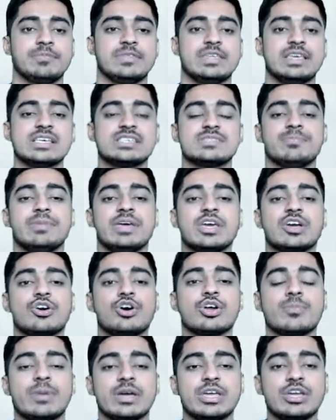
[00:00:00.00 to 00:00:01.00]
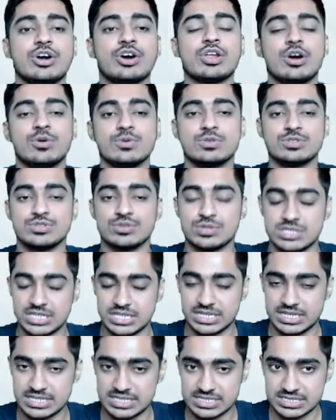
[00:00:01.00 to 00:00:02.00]
Yes, make or buy or
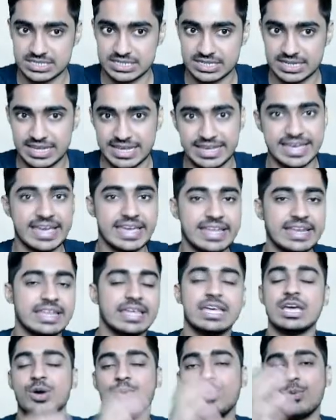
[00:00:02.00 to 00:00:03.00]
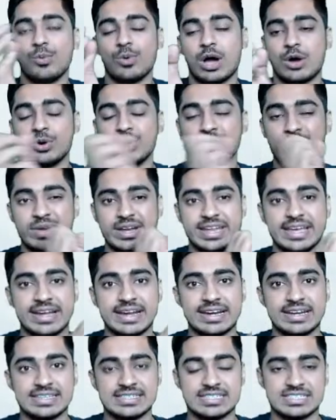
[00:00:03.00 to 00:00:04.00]
outsourcing decision. Again, how do we take a
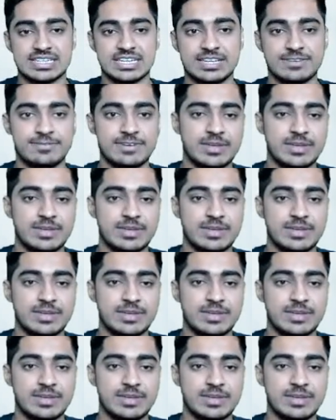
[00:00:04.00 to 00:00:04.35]
decision if